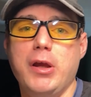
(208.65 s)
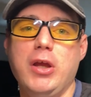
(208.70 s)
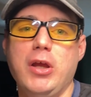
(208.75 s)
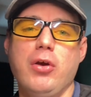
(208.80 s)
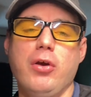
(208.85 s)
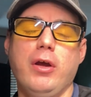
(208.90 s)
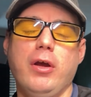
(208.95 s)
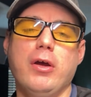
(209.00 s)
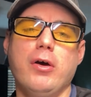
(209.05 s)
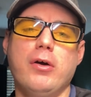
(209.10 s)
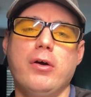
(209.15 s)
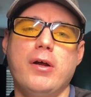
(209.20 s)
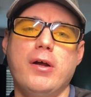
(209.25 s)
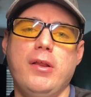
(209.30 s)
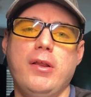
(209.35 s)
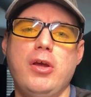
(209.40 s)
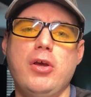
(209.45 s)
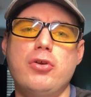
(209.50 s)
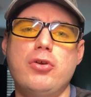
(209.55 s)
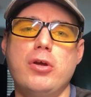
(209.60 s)
you can go
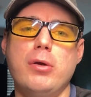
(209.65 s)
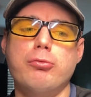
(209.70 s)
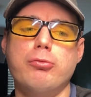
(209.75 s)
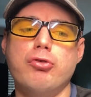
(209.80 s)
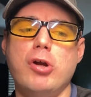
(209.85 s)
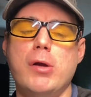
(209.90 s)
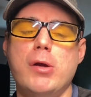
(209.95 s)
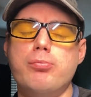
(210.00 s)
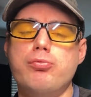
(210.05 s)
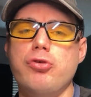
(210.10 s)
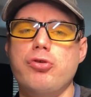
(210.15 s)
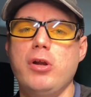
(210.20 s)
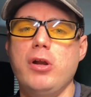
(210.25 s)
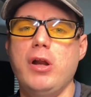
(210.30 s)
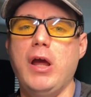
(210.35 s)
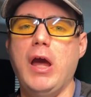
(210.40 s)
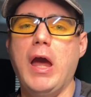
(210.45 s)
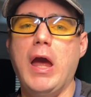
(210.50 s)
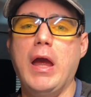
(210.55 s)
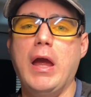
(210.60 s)
down the YouTube description
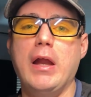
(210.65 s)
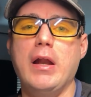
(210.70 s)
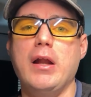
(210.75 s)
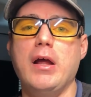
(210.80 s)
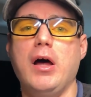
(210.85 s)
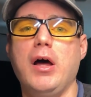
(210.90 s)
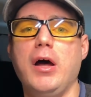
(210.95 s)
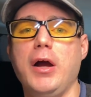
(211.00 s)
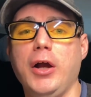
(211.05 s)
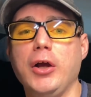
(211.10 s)
and uh,